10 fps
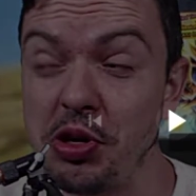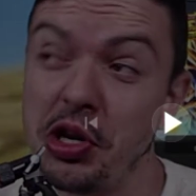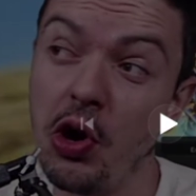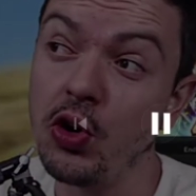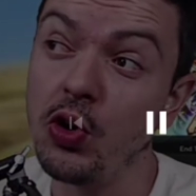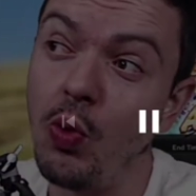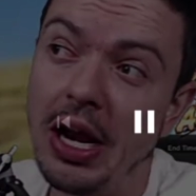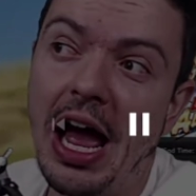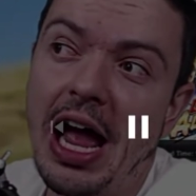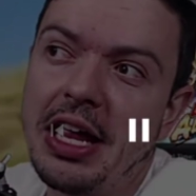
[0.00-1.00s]
Goku, while
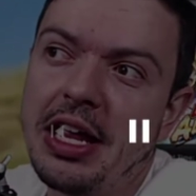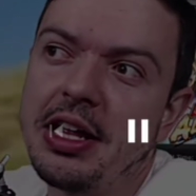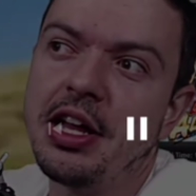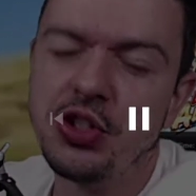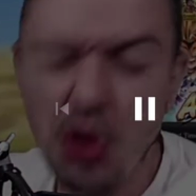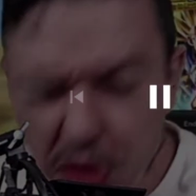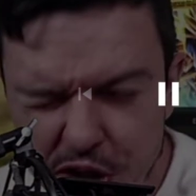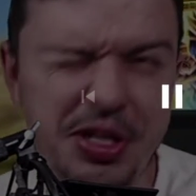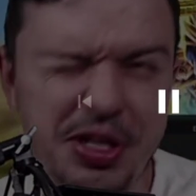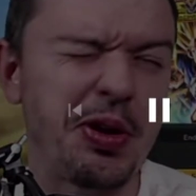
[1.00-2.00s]
I enjoy Super
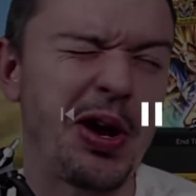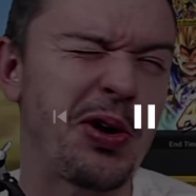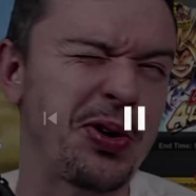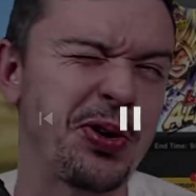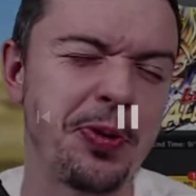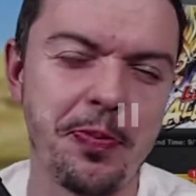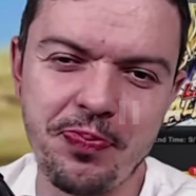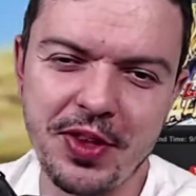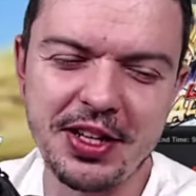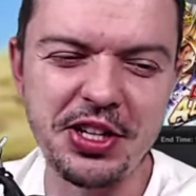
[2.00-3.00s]
Saiyan 3 Goku,
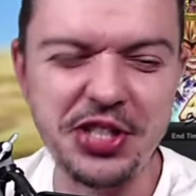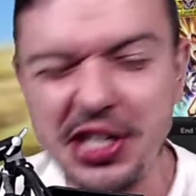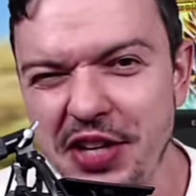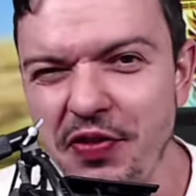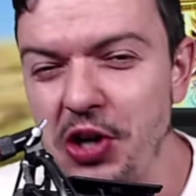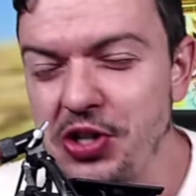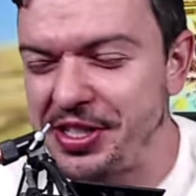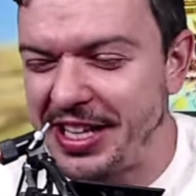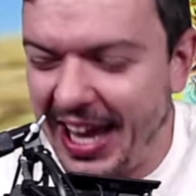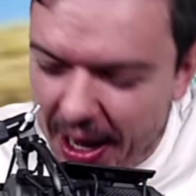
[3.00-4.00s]
the GT version as a
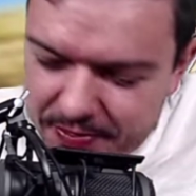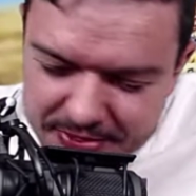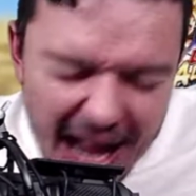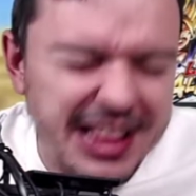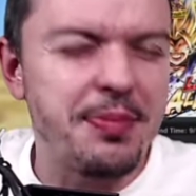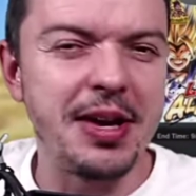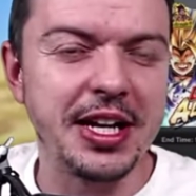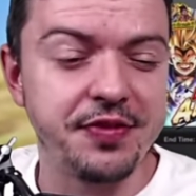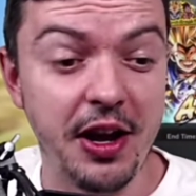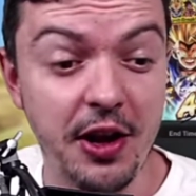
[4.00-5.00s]
kid, I'm not the biggest
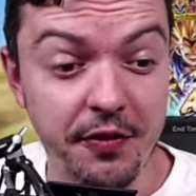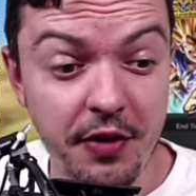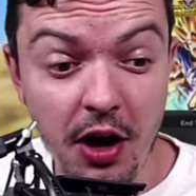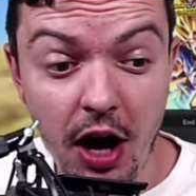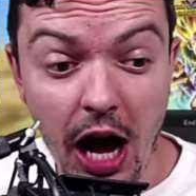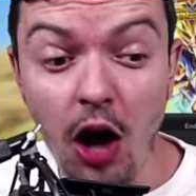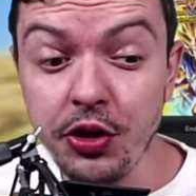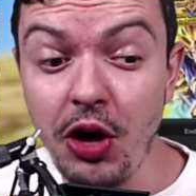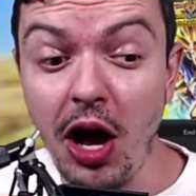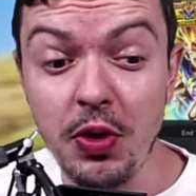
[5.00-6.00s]
fan of it.
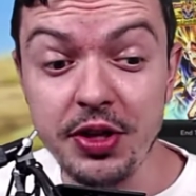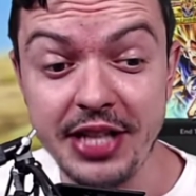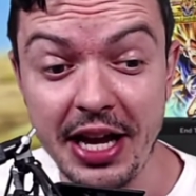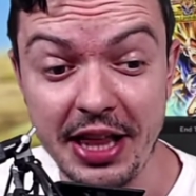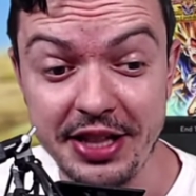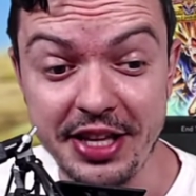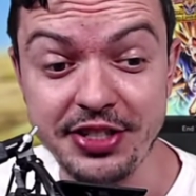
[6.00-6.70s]
Although I will say that this